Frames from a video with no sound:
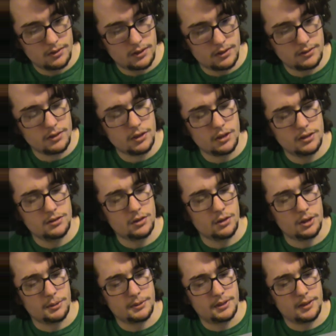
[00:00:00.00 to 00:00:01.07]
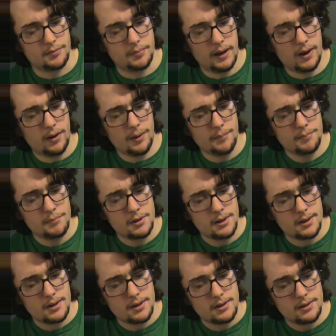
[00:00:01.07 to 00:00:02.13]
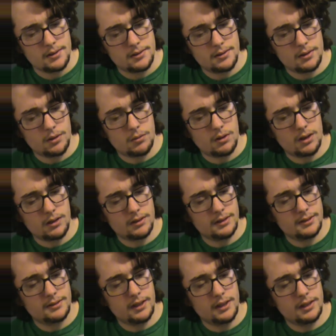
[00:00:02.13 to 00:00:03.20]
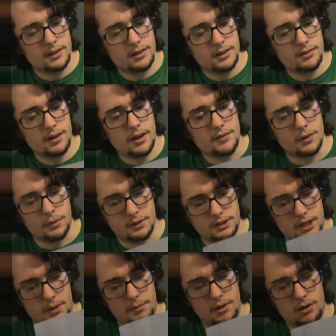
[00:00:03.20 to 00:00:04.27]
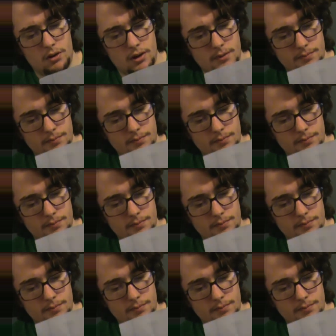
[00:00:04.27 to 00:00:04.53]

his, new, his newly received power to the world, decided to travel with Shamador.